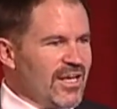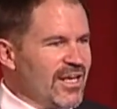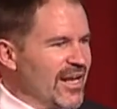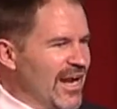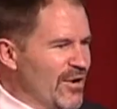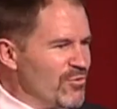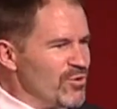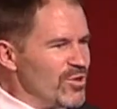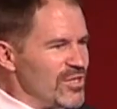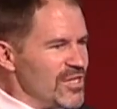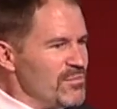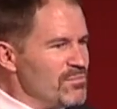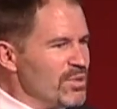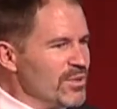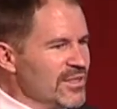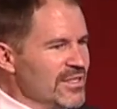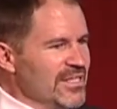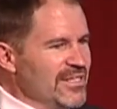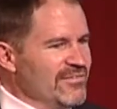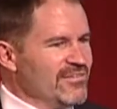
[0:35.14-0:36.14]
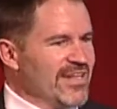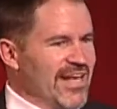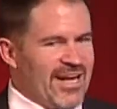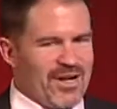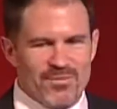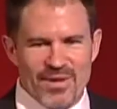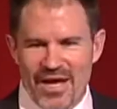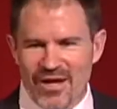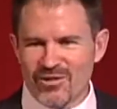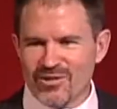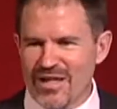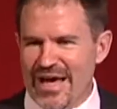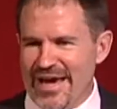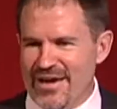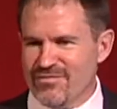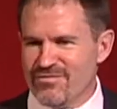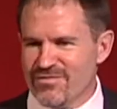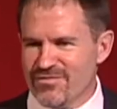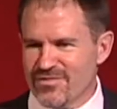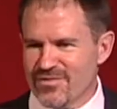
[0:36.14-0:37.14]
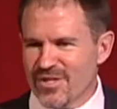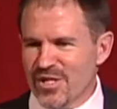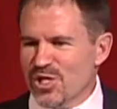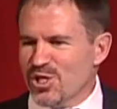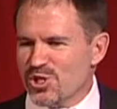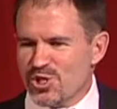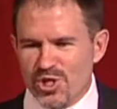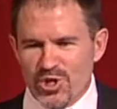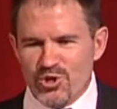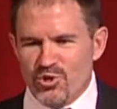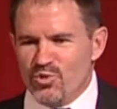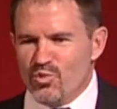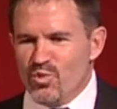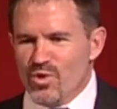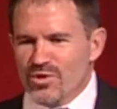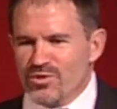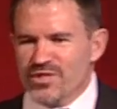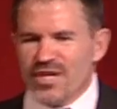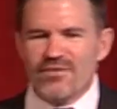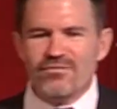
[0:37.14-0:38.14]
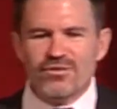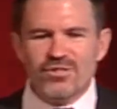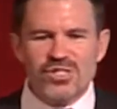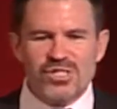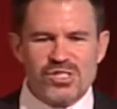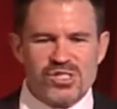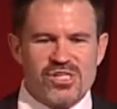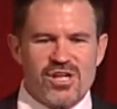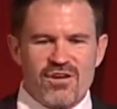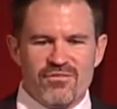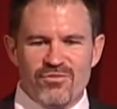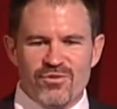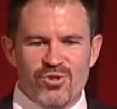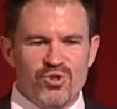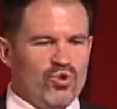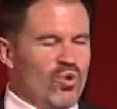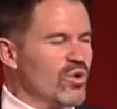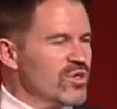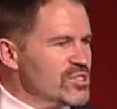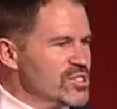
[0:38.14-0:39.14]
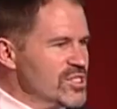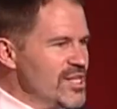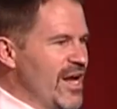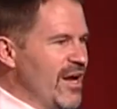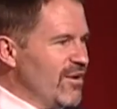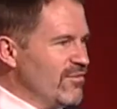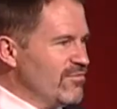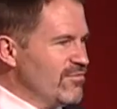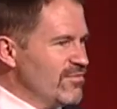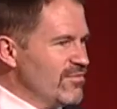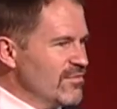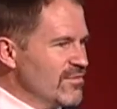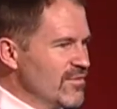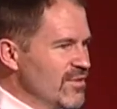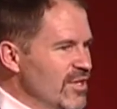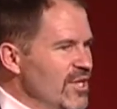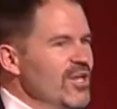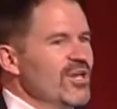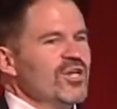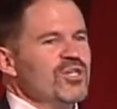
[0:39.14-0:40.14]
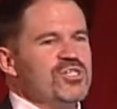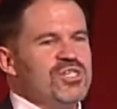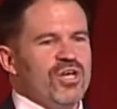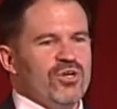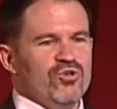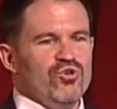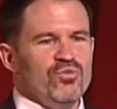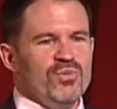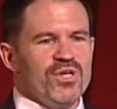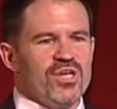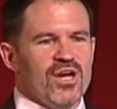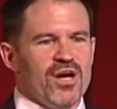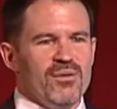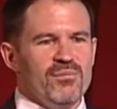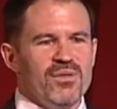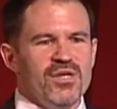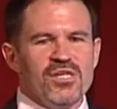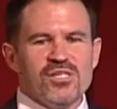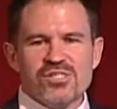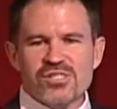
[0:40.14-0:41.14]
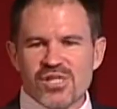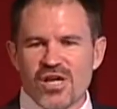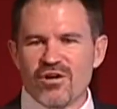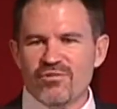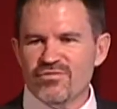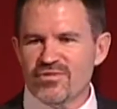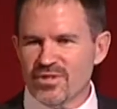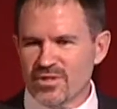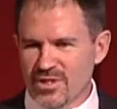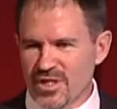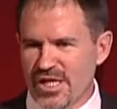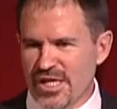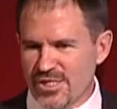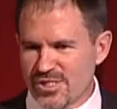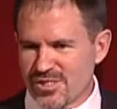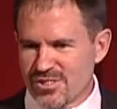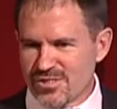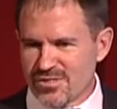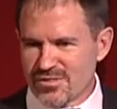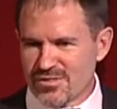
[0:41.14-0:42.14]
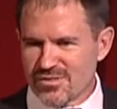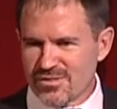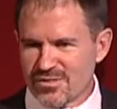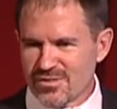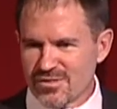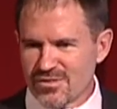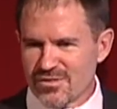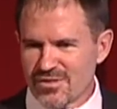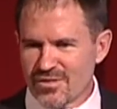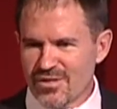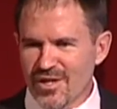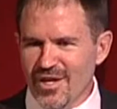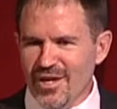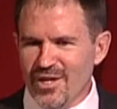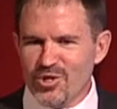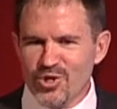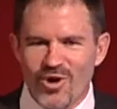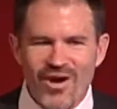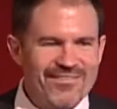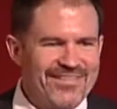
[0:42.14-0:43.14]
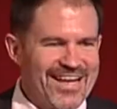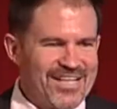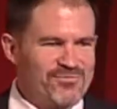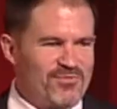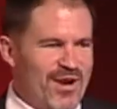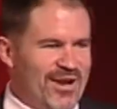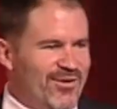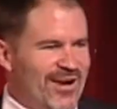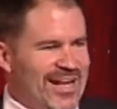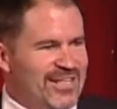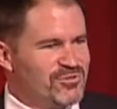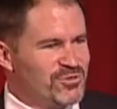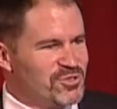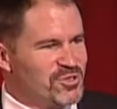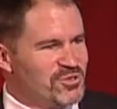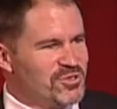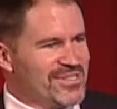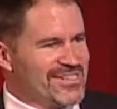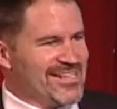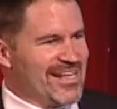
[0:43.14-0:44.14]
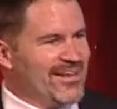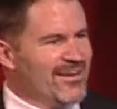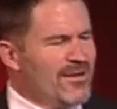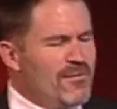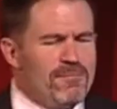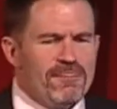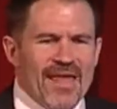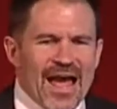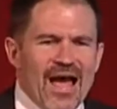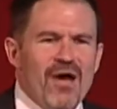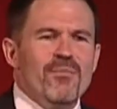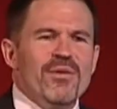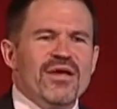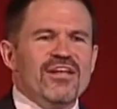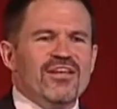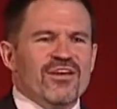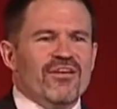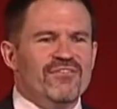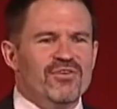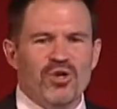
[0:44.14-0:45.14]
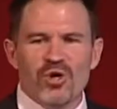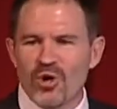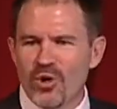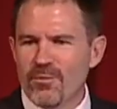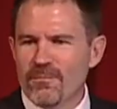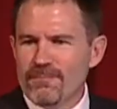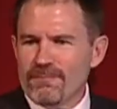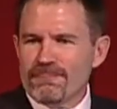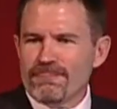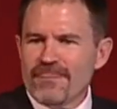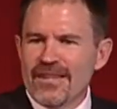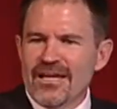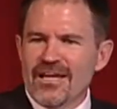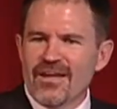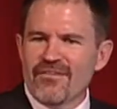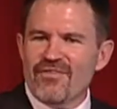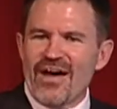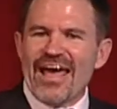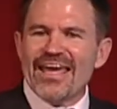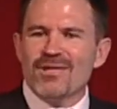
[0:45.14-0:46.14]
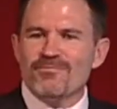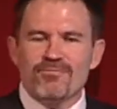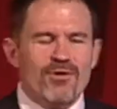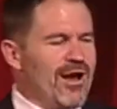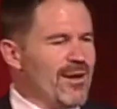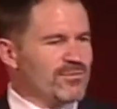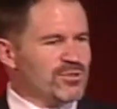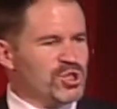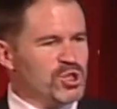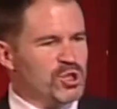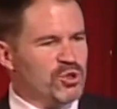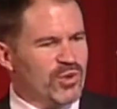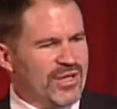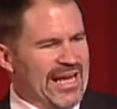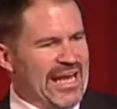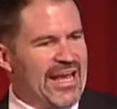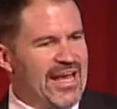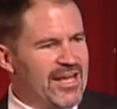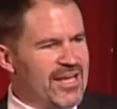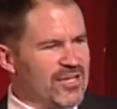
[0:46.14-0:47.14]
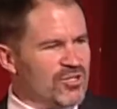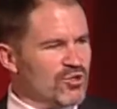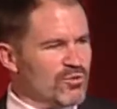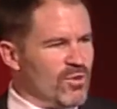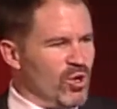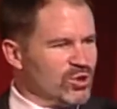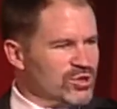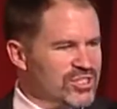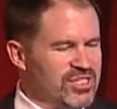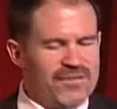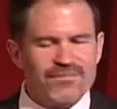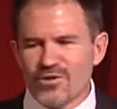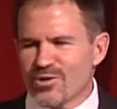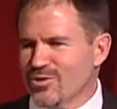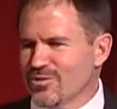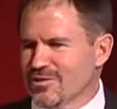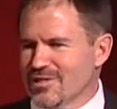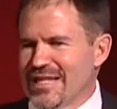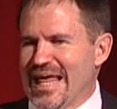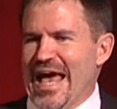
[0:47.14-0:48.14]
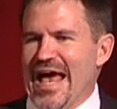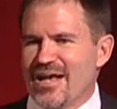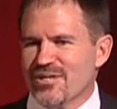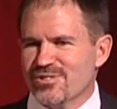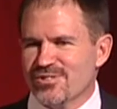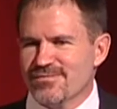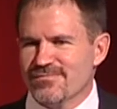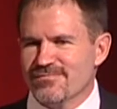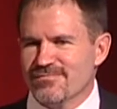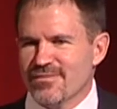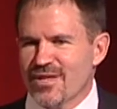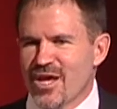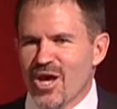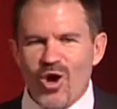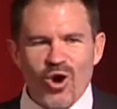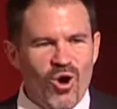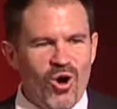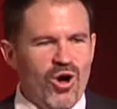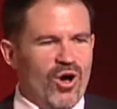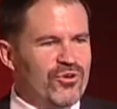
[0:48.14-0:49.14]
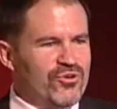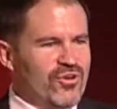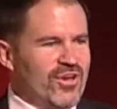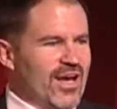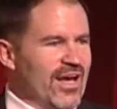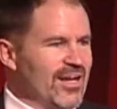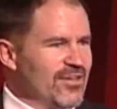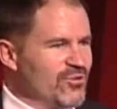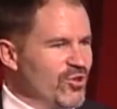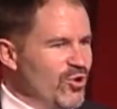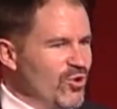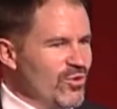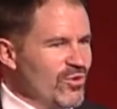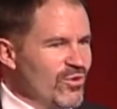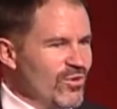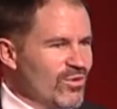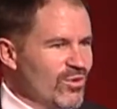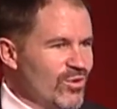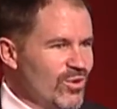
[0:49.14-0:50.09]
And I really believe that about life, is that you will never discover yourself until you become selfless. And I've asked my graduate students, I say, how many of you, if I could promise you an A in your most difficult class, all you got to do